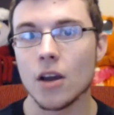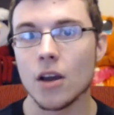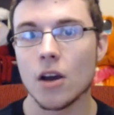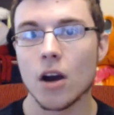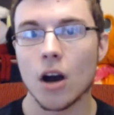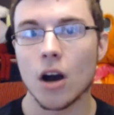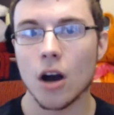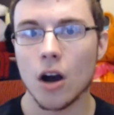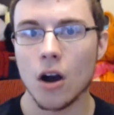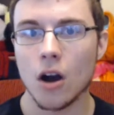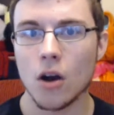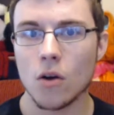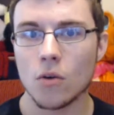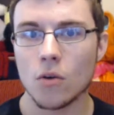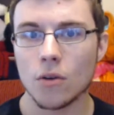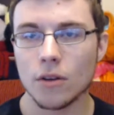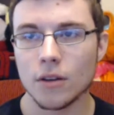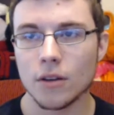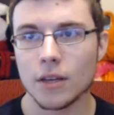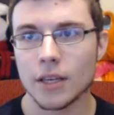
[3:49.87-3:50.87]
oh,
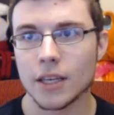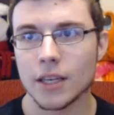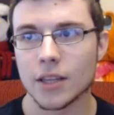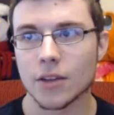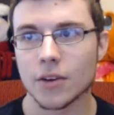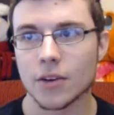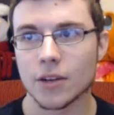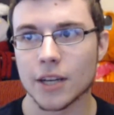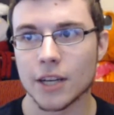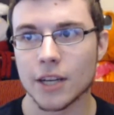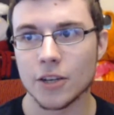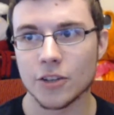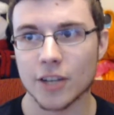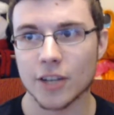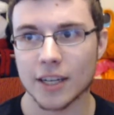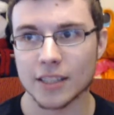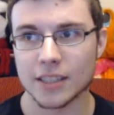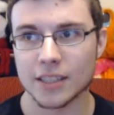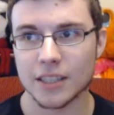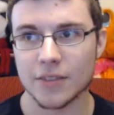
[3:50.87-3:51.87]
either can you
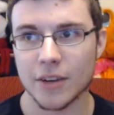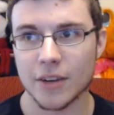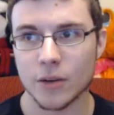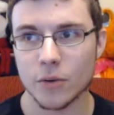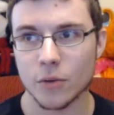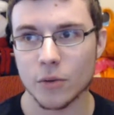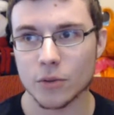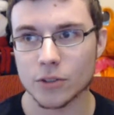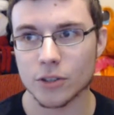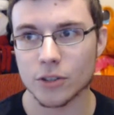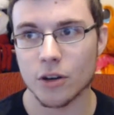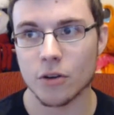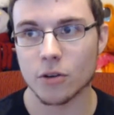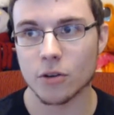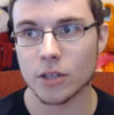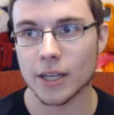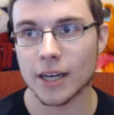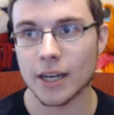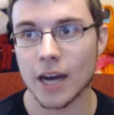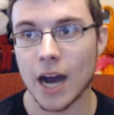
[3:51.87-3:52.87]
check and see if anyone wants to go,
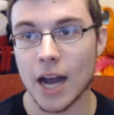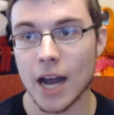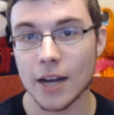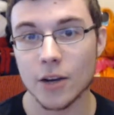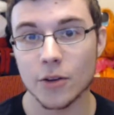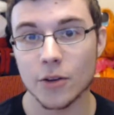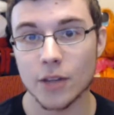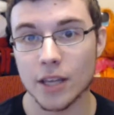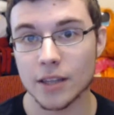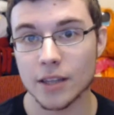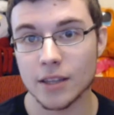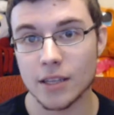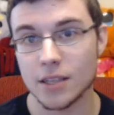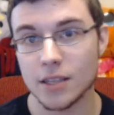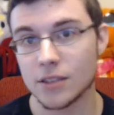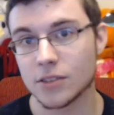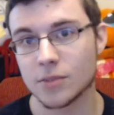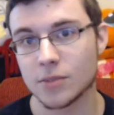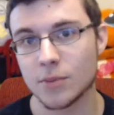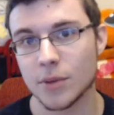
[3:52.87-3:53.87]
or I know that
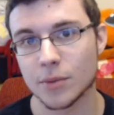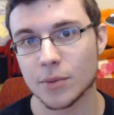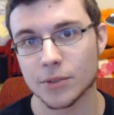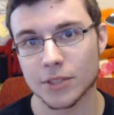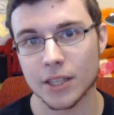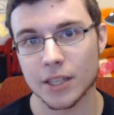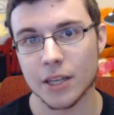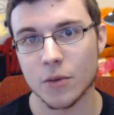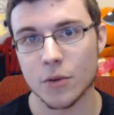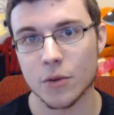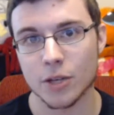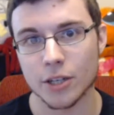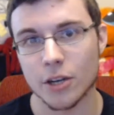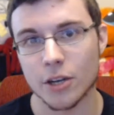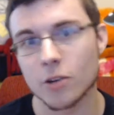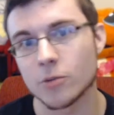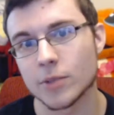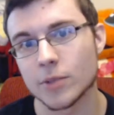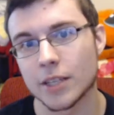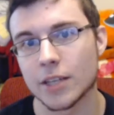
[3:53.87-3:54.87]
these people said they wanted to
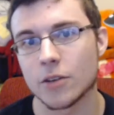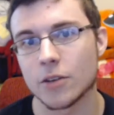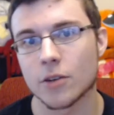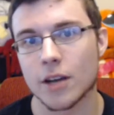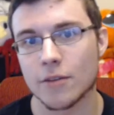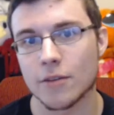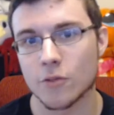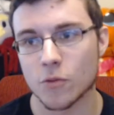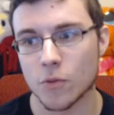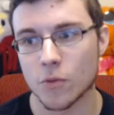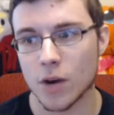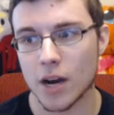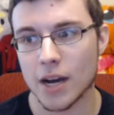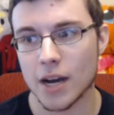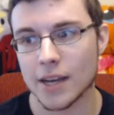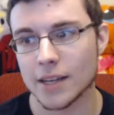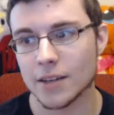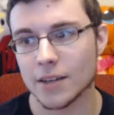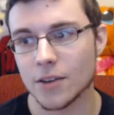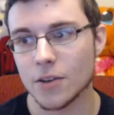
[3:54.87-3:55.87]
go but they don't have a
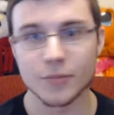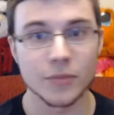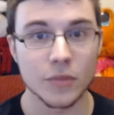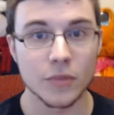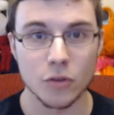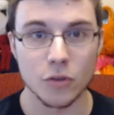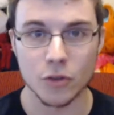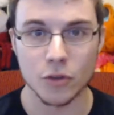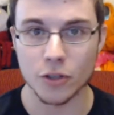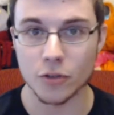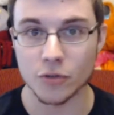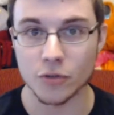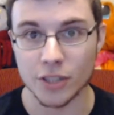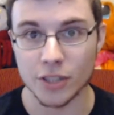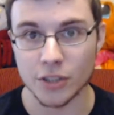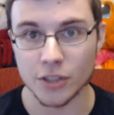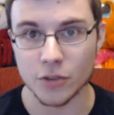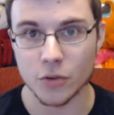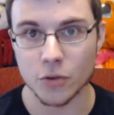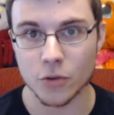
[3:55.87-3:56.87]
ride. You can use
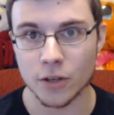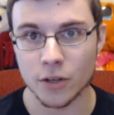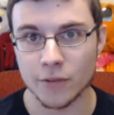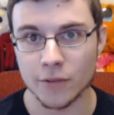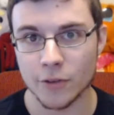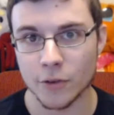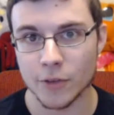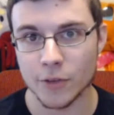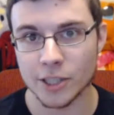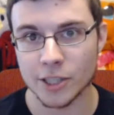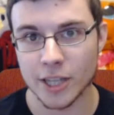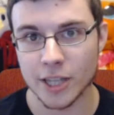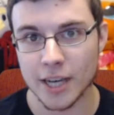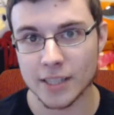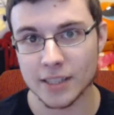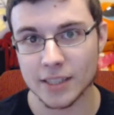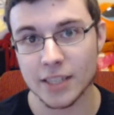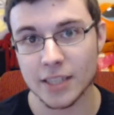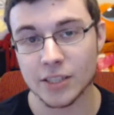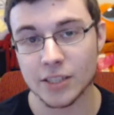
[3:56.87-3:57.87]
Discord if your region has
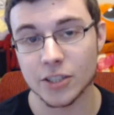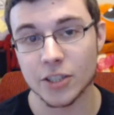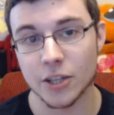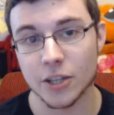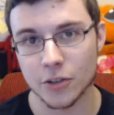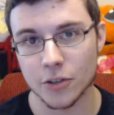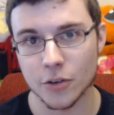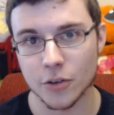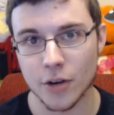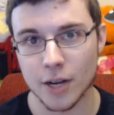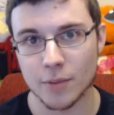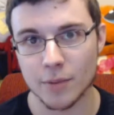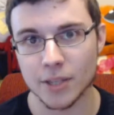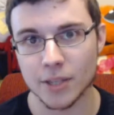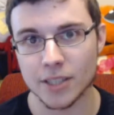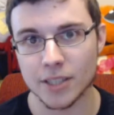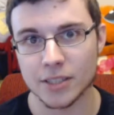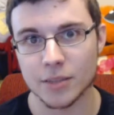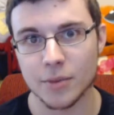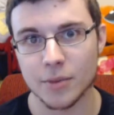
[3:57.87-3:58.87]
it. That's another great
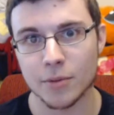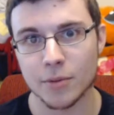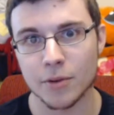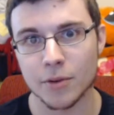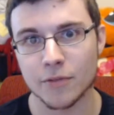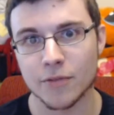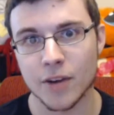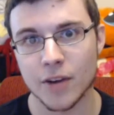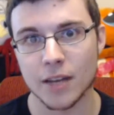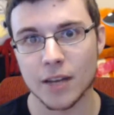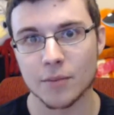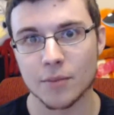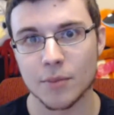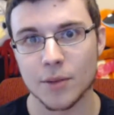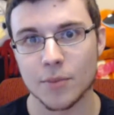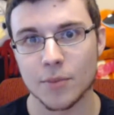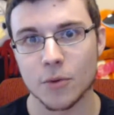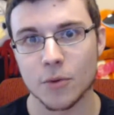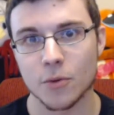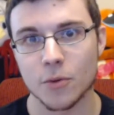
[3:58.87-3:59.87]
place to be able to find
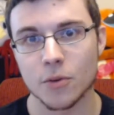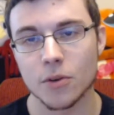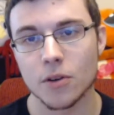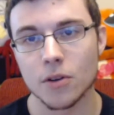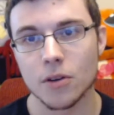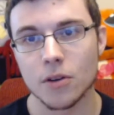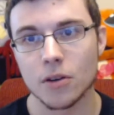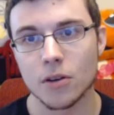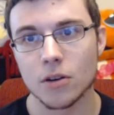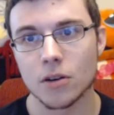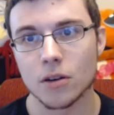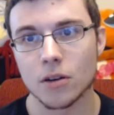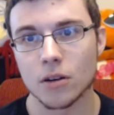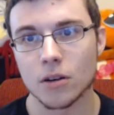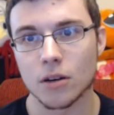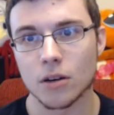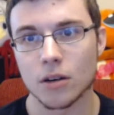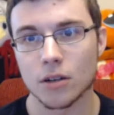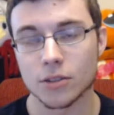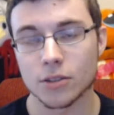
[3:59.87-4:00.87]
people
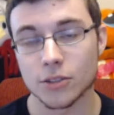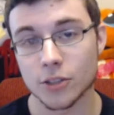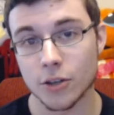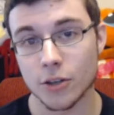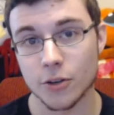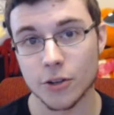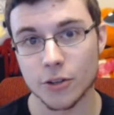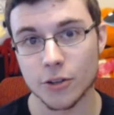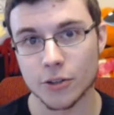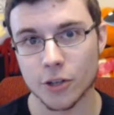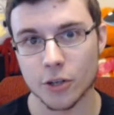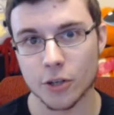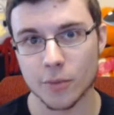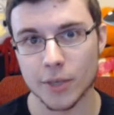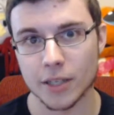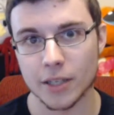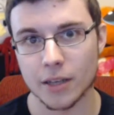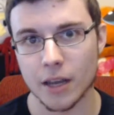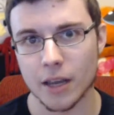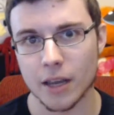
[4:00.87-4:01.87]
to go to your
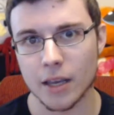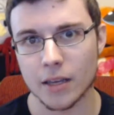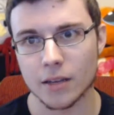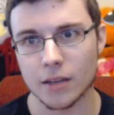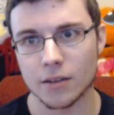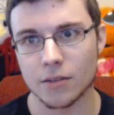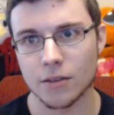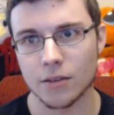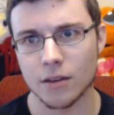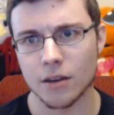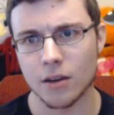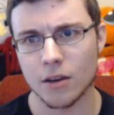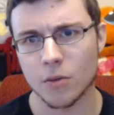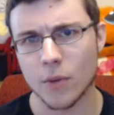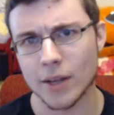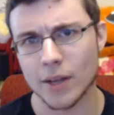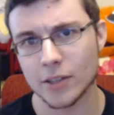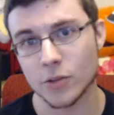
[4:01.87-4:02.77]
tournament, and a way to